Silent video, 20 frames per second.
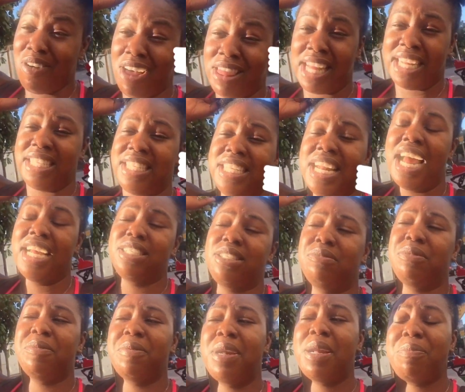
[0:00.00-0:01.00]
you want that's nice.
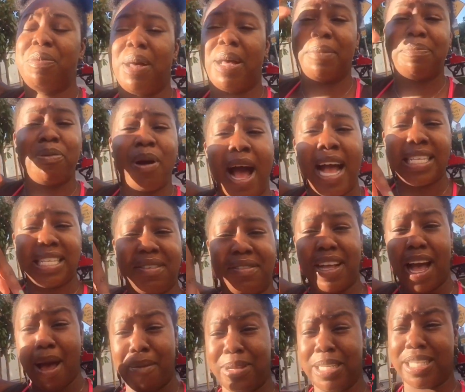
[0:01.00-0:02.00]
And we want to put
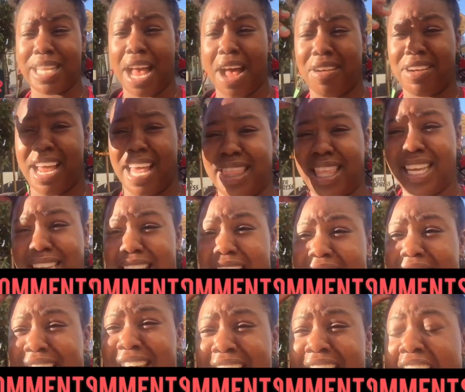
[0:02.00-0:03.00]
positive comments out. Nothing
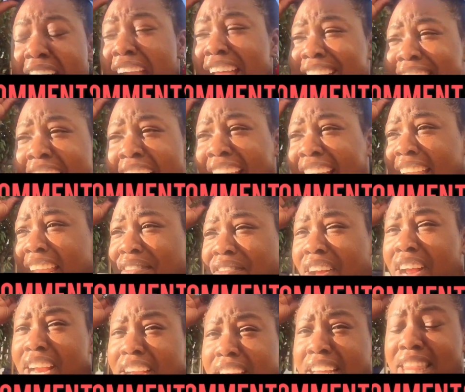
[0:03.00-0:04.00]
negative
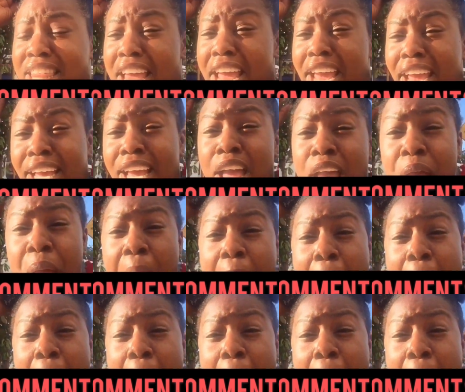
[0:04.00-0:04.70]
or anything.